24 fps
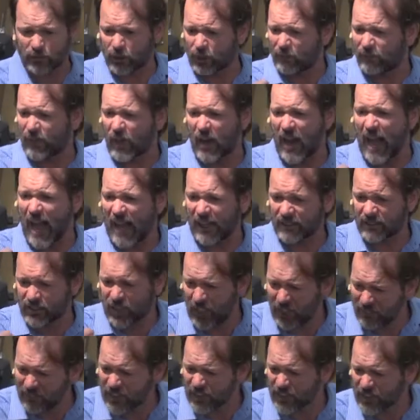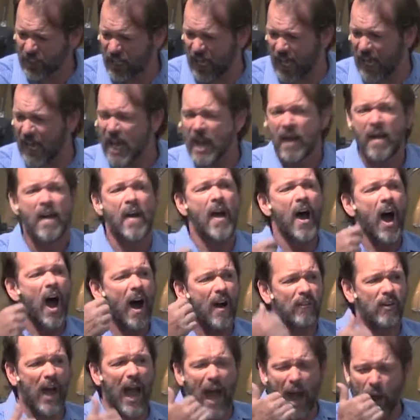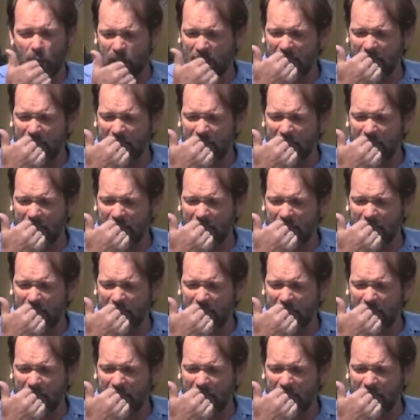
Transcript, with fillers: through the very activity of how